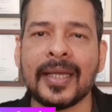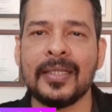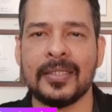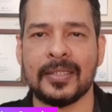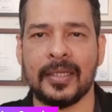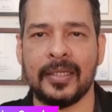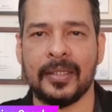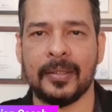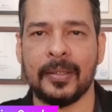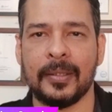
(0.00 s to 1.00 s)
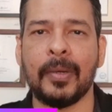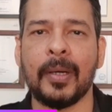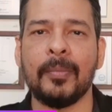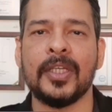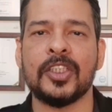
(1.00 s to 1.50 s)
Another study
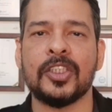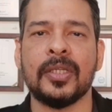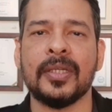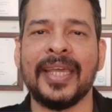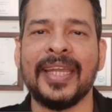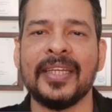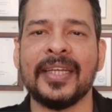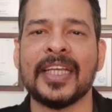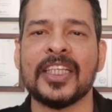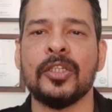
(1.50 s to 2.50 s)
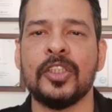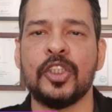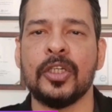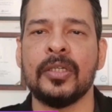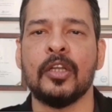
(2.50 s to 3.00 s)
published in the
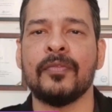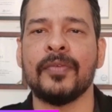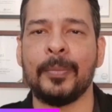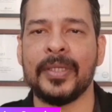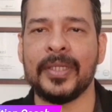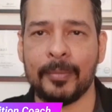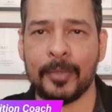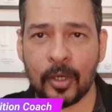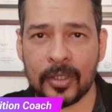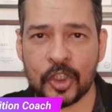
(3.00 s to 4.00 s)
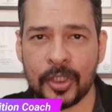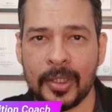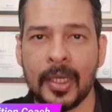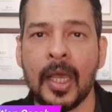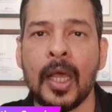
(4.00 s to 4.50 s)
International Journal of
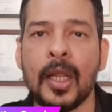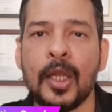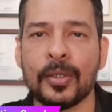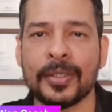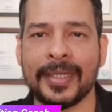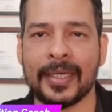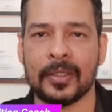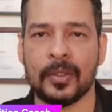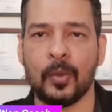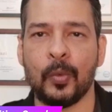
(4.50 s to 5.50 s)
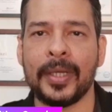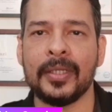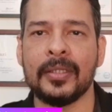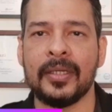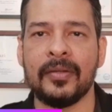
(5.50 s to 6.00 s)
Epidemiology looked at
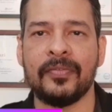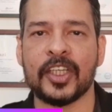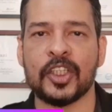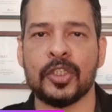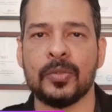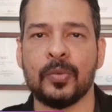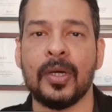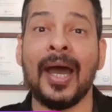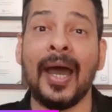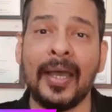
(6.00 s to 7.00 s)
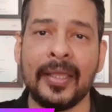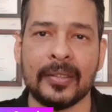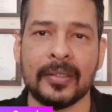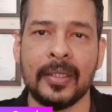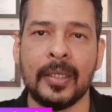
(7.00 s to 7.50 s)
whether the infections were
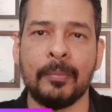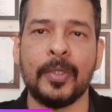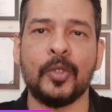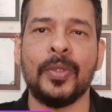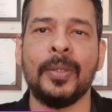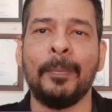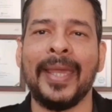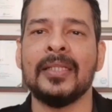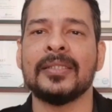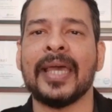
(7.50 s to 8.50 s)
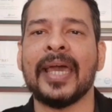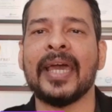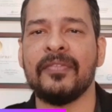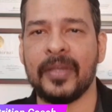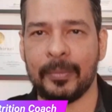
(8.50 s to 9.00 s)
higher between males
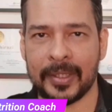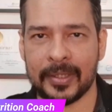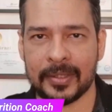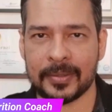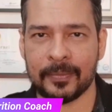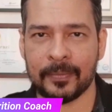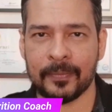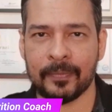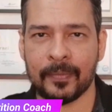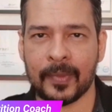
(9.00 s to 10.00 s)
and females.